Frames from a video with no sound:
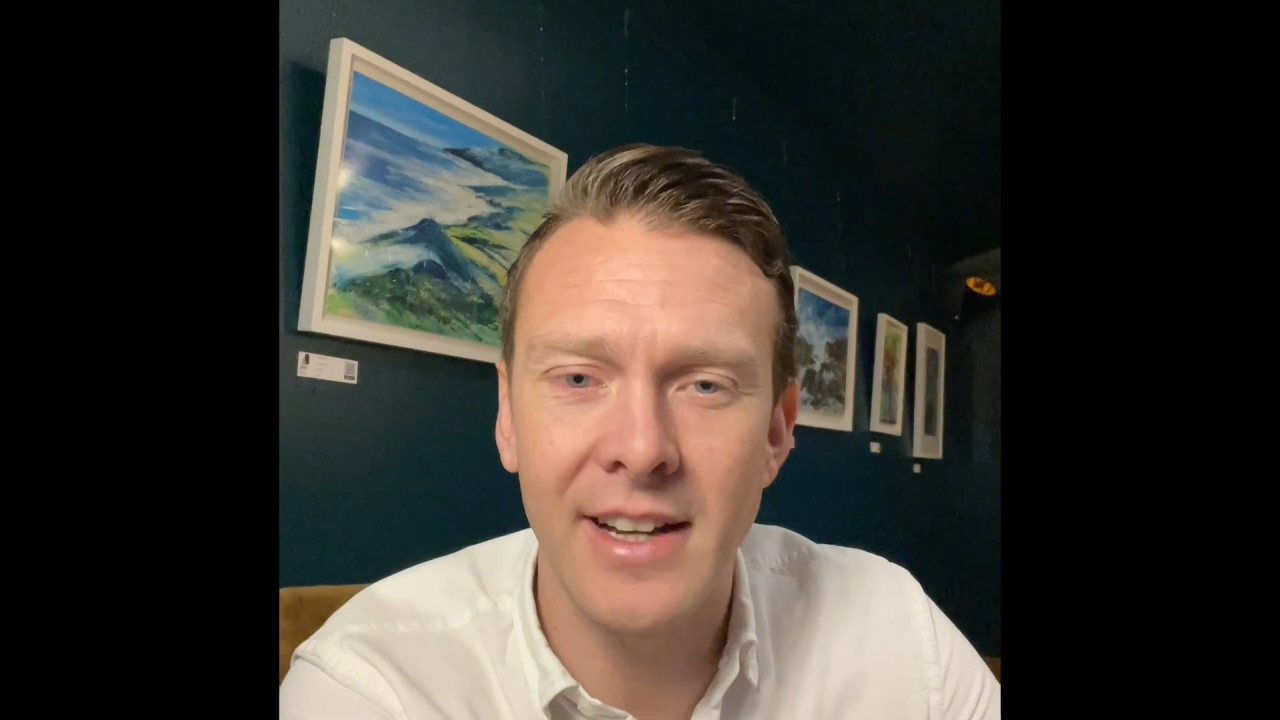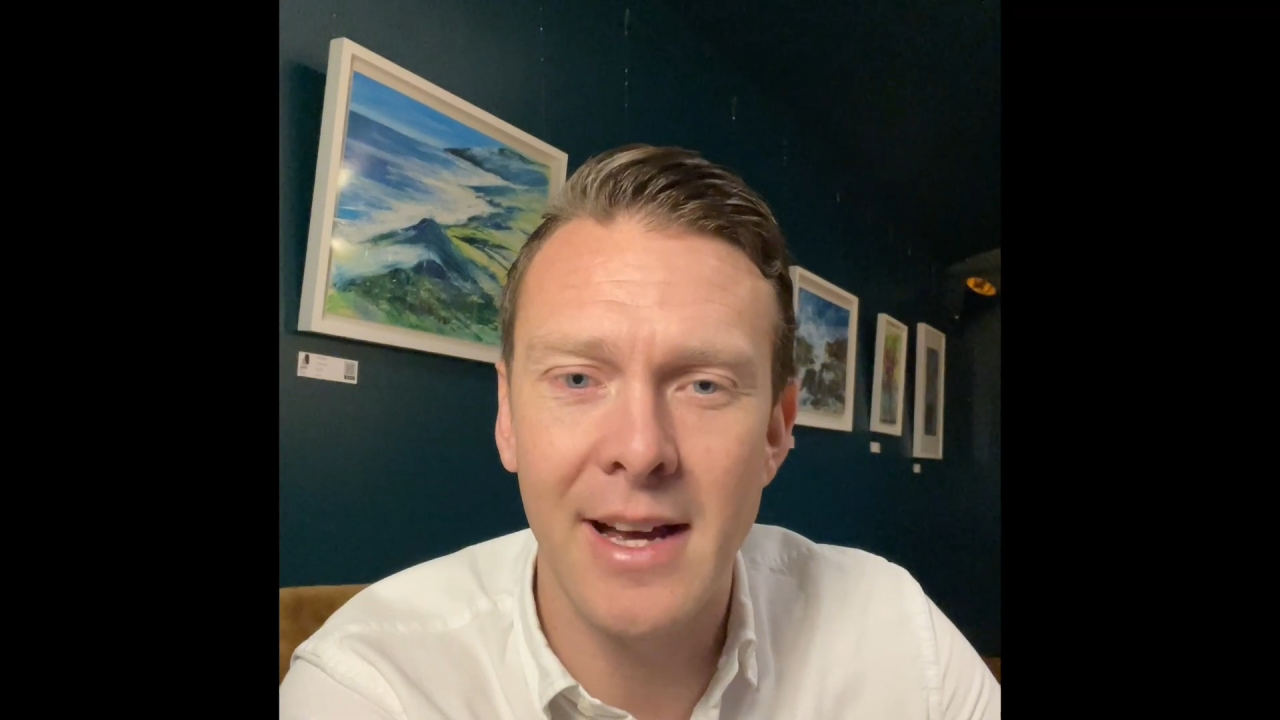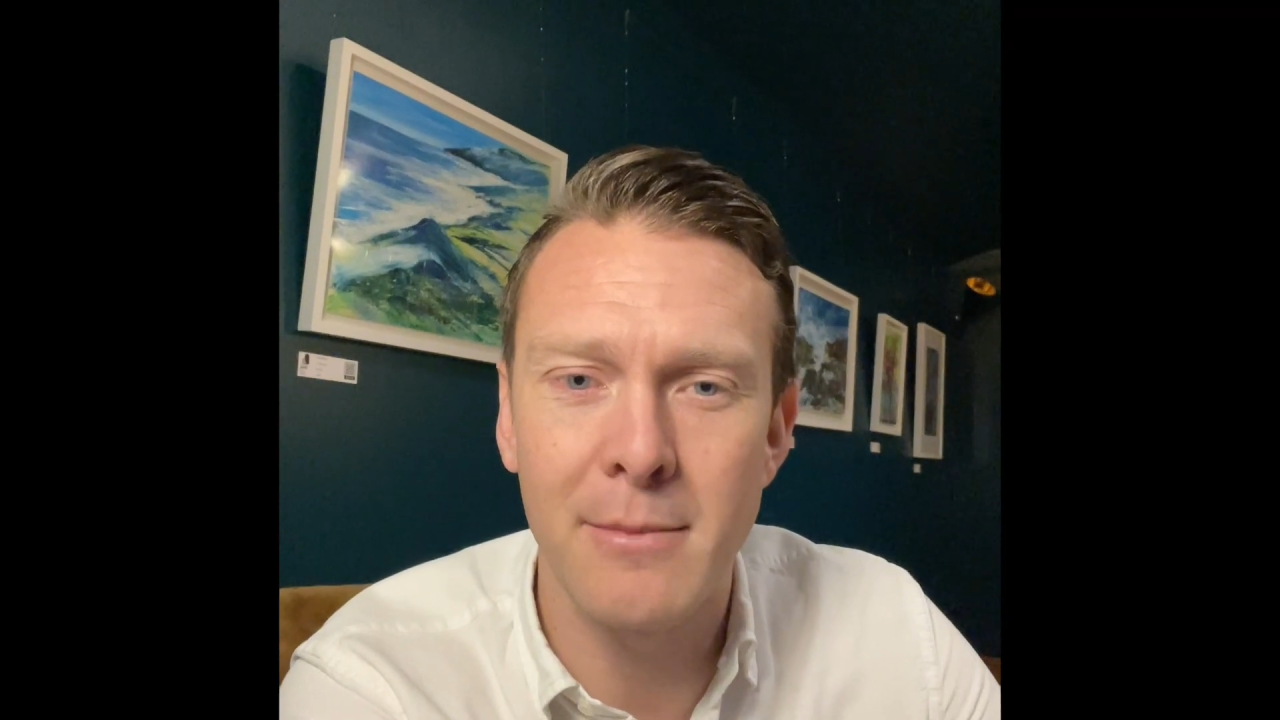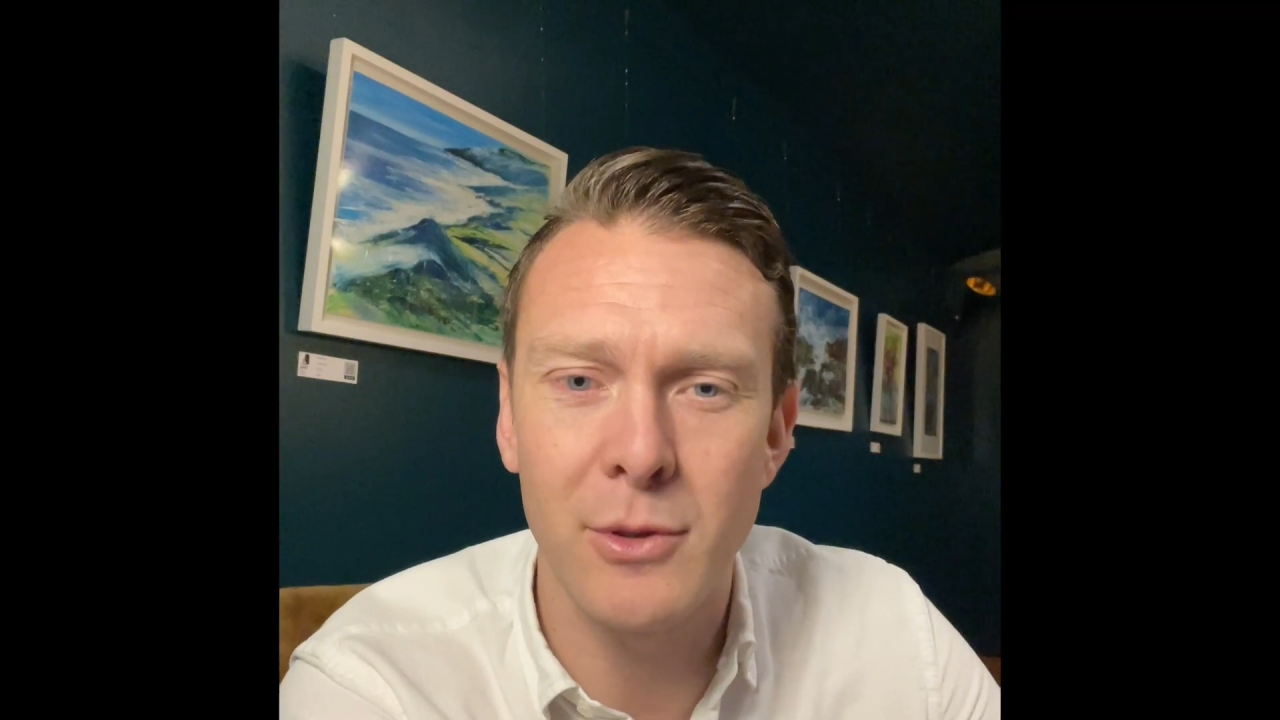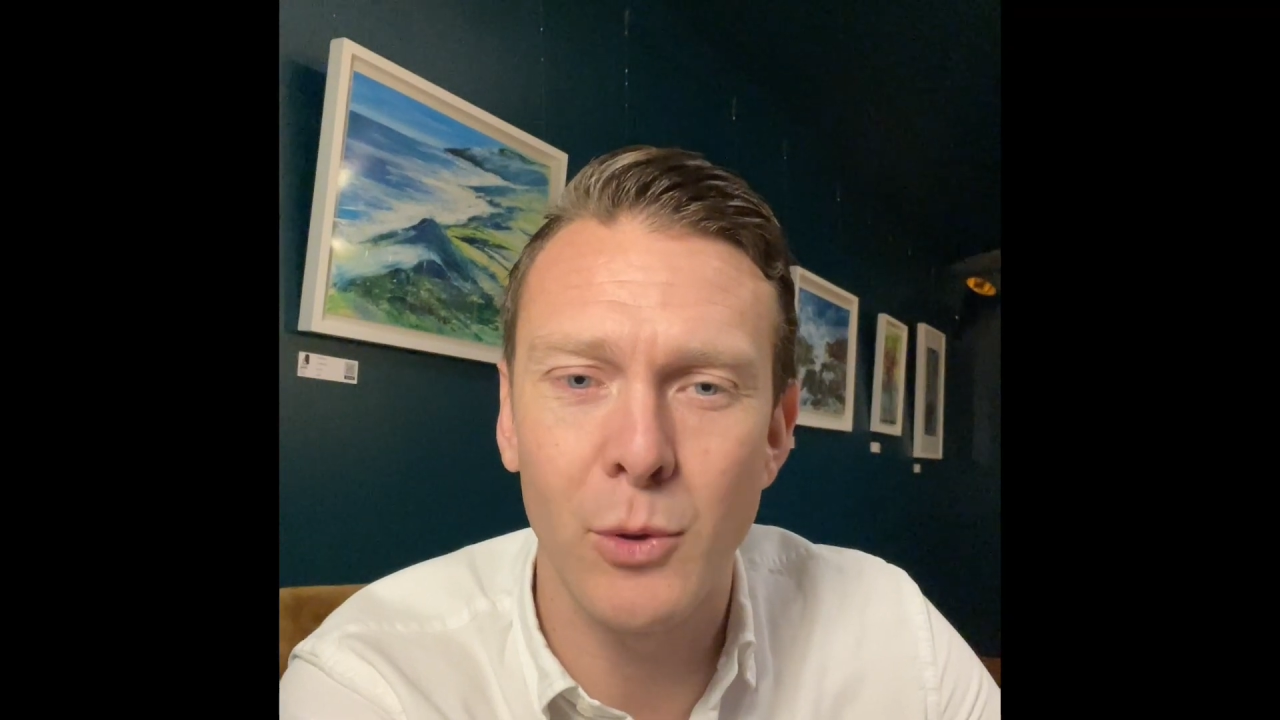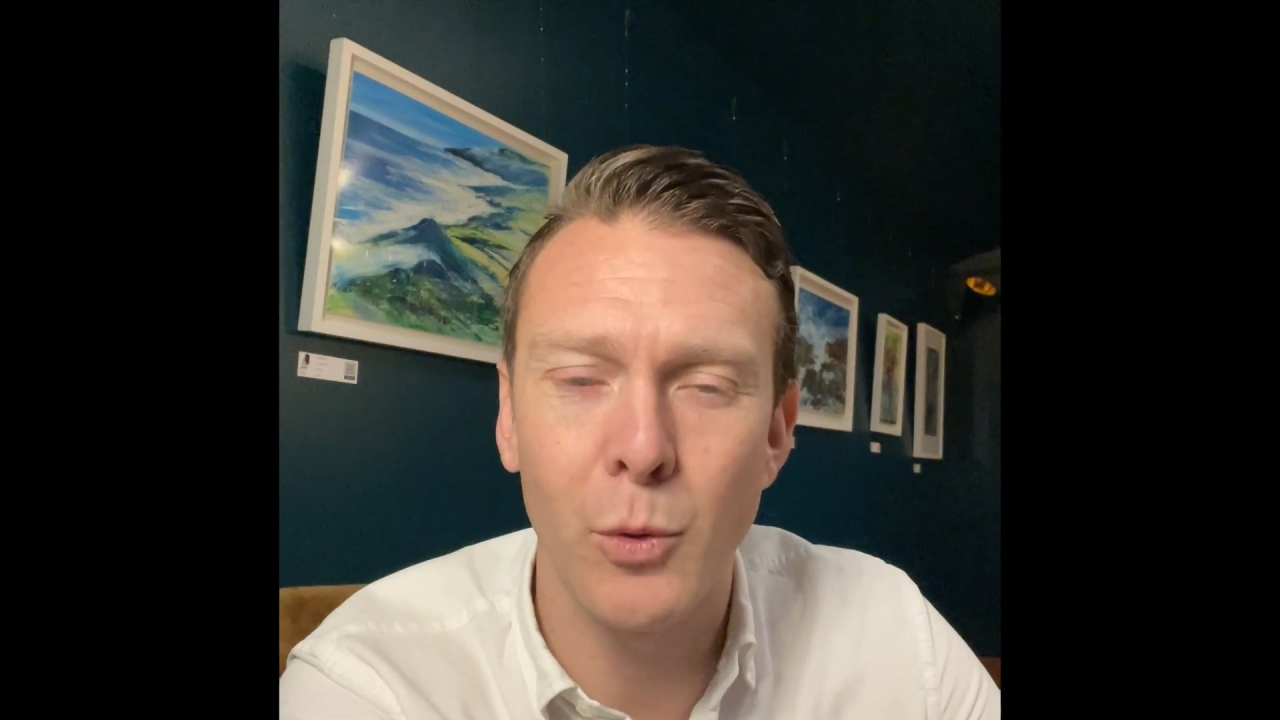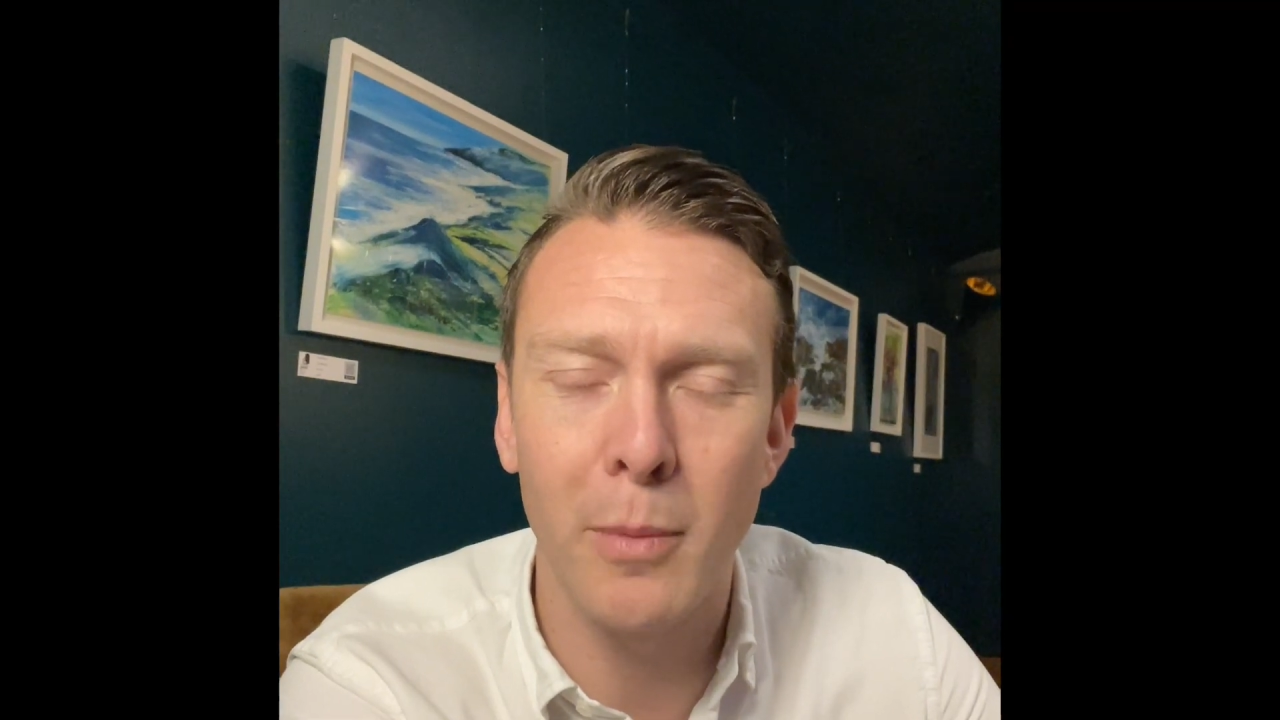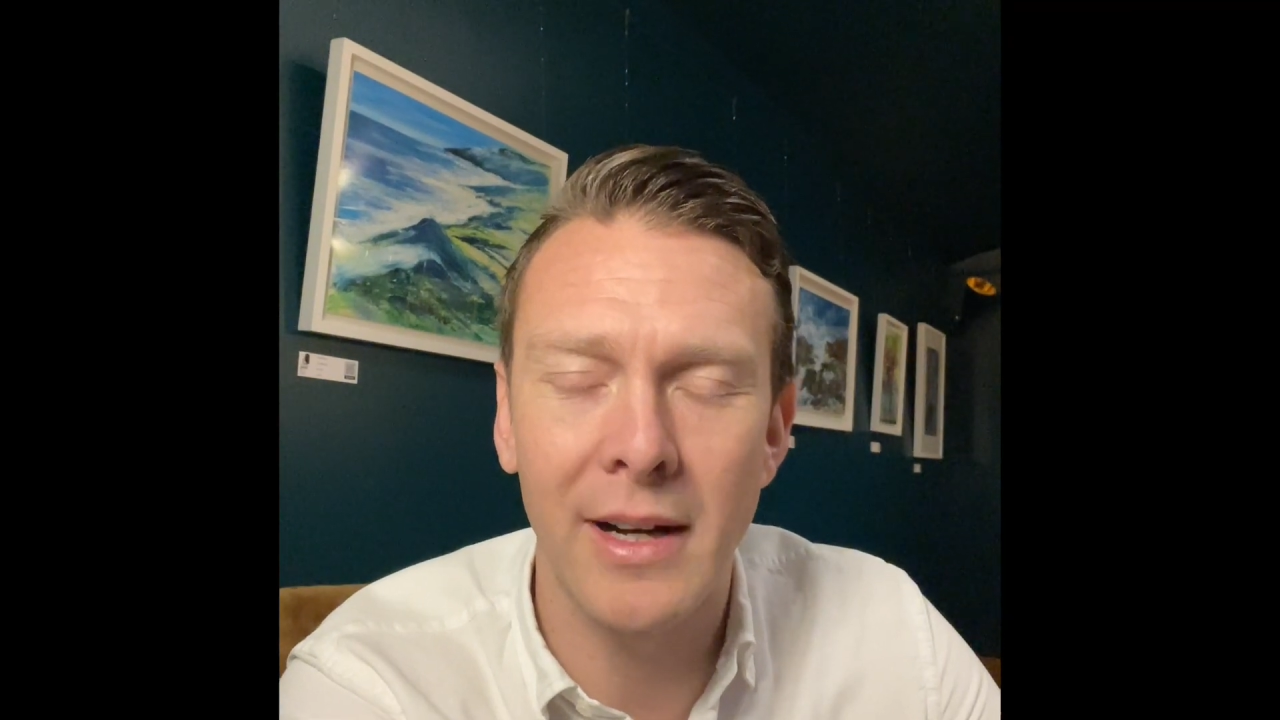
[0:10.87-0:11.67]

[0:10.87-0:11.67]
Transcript: at Hampton Court